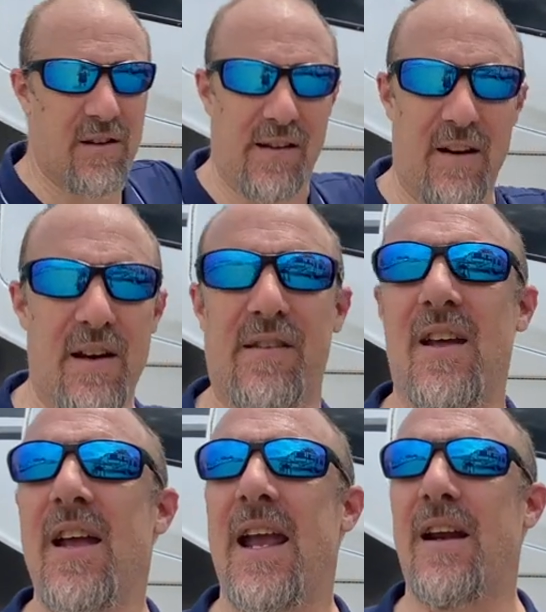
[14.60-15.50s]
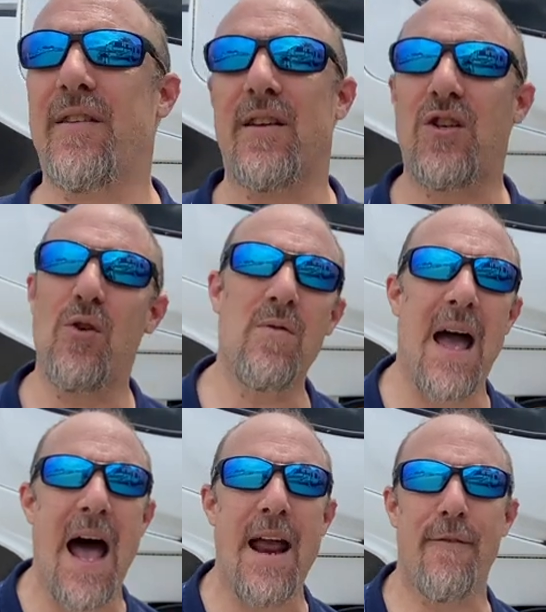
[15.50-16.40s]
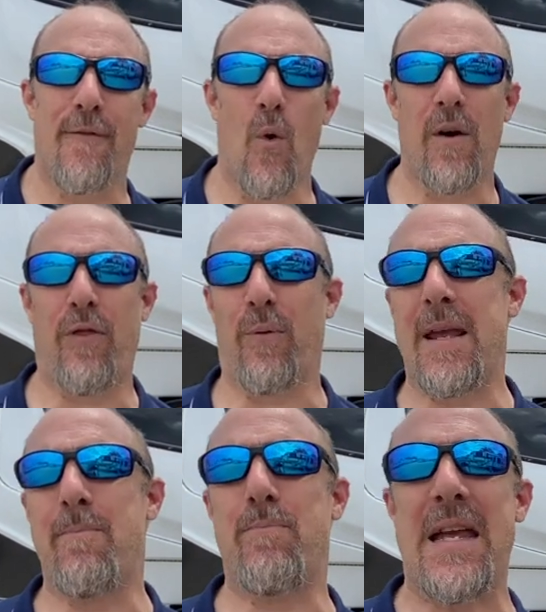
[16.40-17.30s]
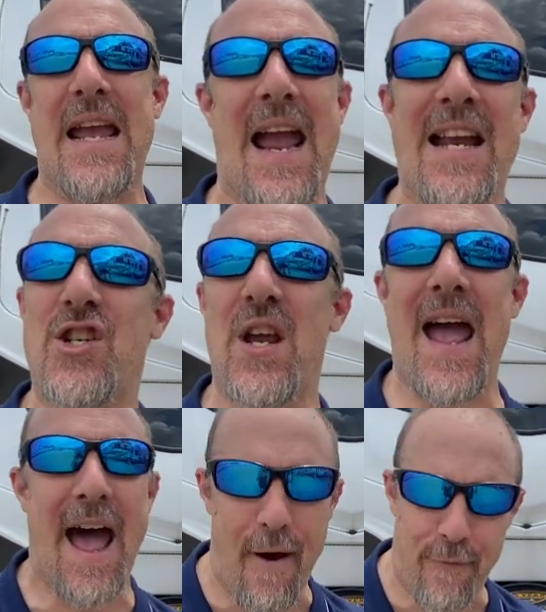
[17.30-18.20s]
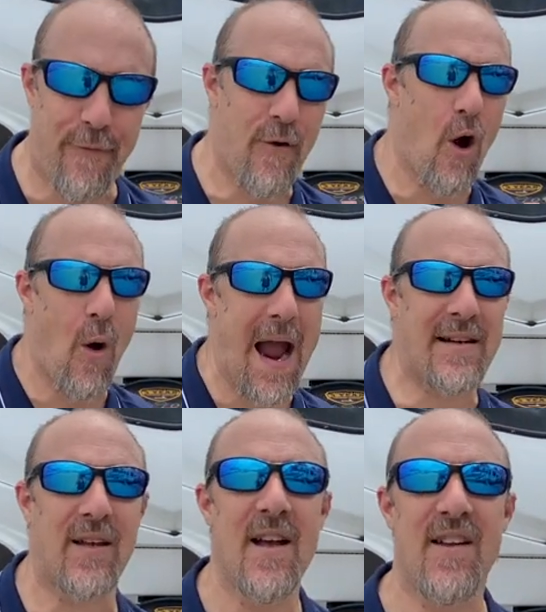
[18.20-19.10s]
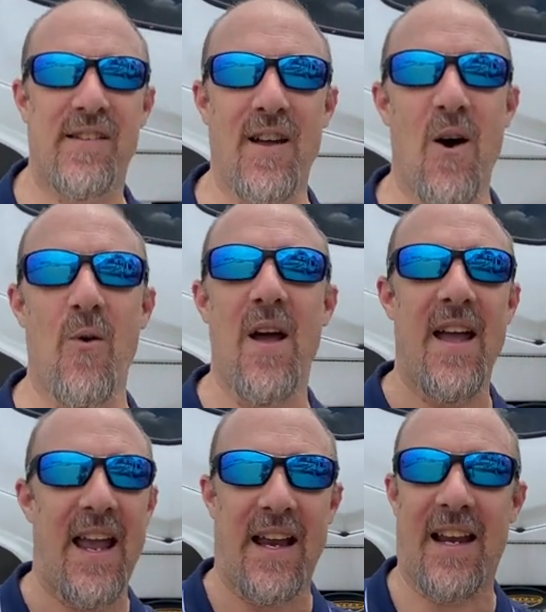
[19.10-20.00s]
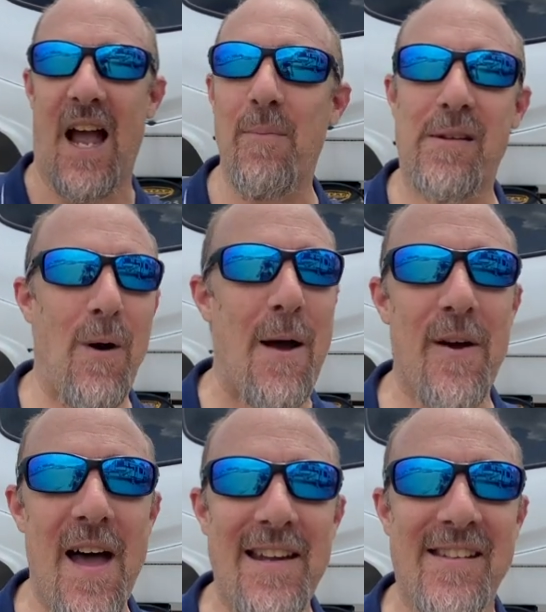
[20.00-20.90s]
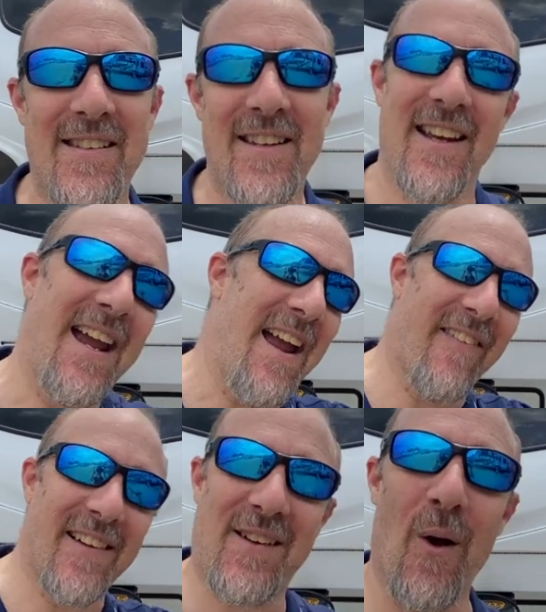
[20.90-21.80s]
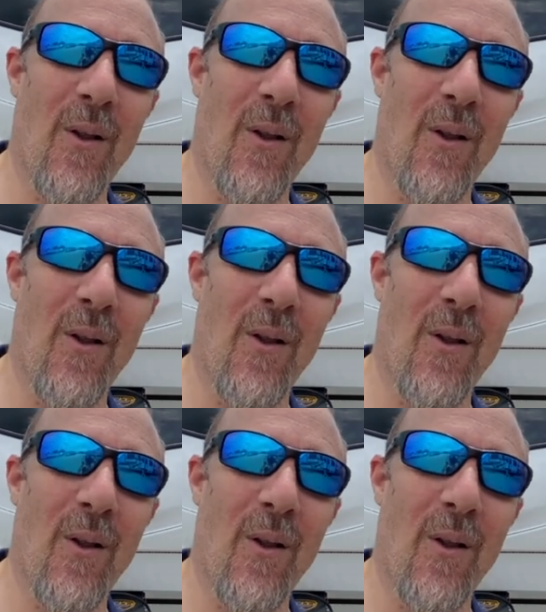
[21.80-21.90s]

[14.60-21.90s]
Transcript: uh, series. It is the 2943BHF, all right? So come sweat with us and let's go